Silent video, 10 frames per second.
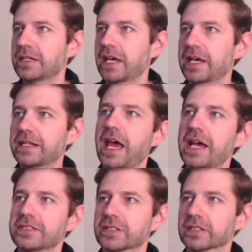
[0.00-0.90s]

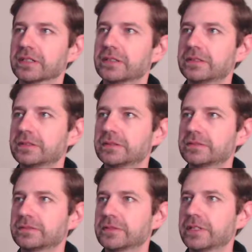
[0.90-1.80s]
Hadadazer,
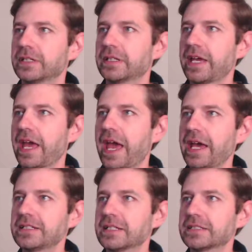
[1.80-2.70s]

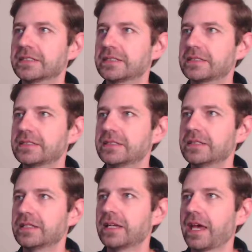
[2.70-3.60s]
Hadad,
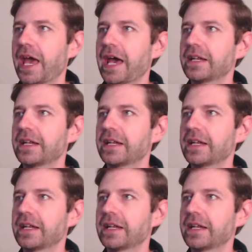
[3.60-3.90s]
of